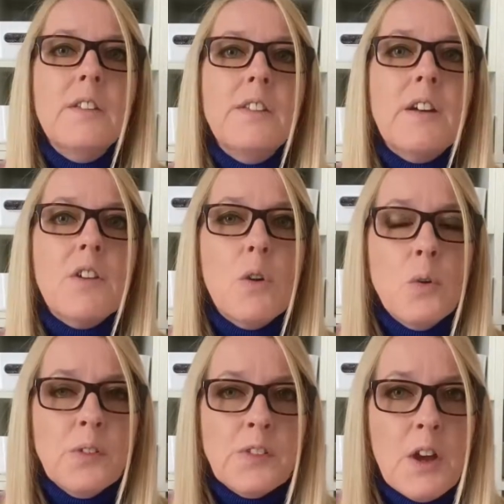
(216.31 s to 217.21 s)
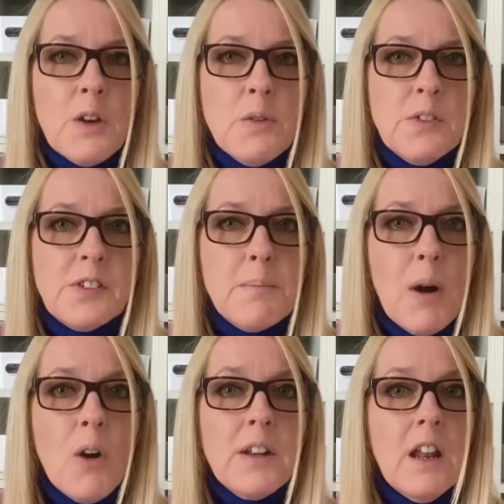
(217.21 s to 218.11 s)
There are also some
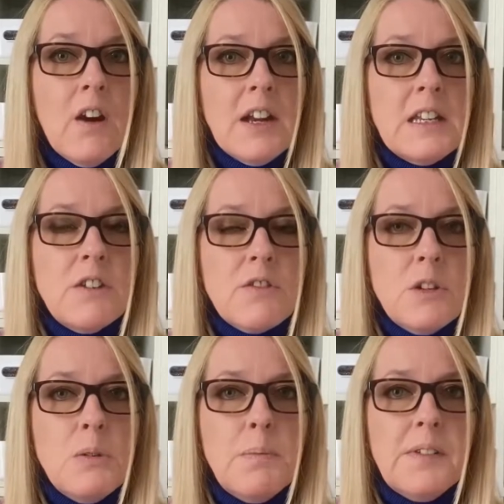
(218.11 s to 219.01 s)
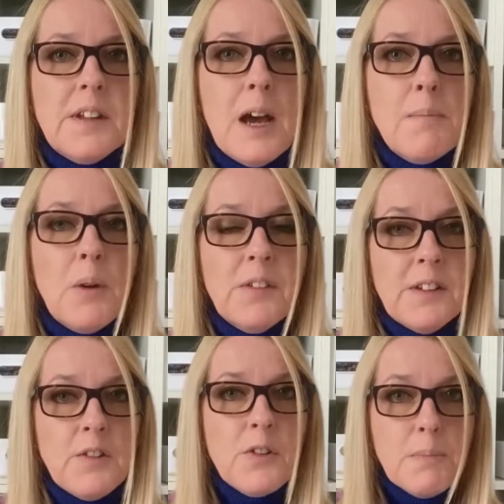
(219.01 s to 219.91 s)
online groups on
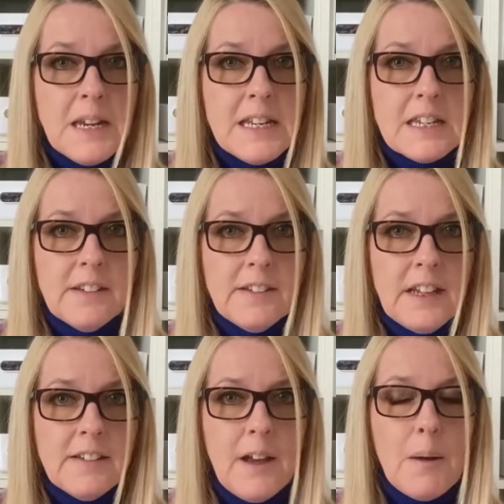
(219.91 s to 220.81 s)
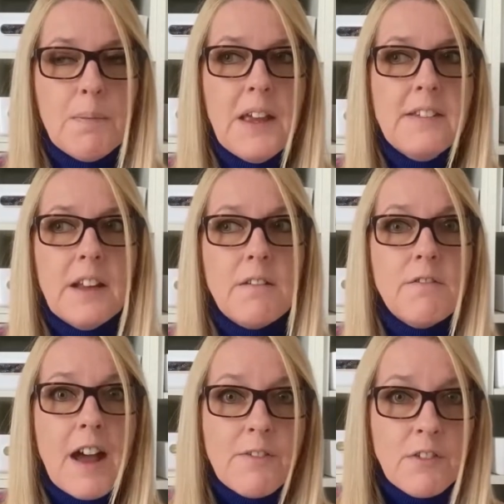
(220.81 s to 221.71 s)
social media set up. There's a
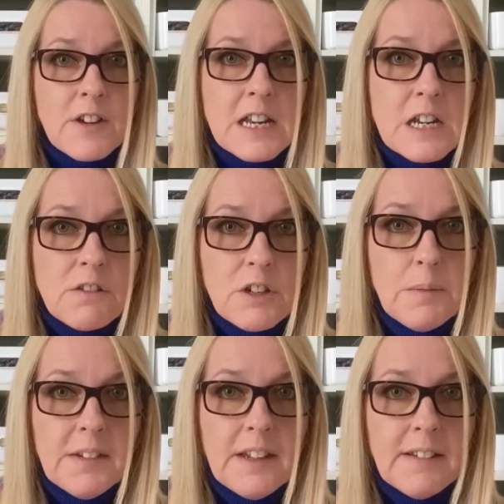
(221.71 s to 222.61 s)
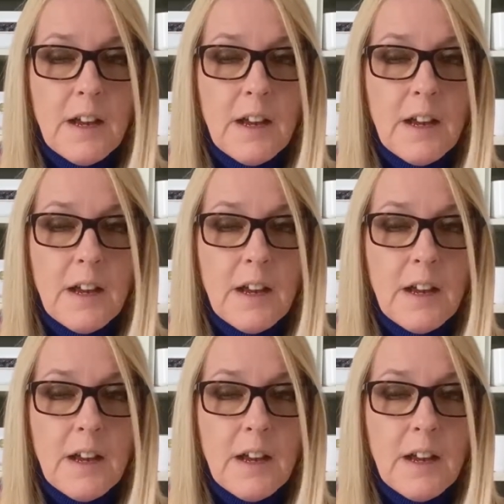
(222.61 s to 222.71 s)
Ravelry group set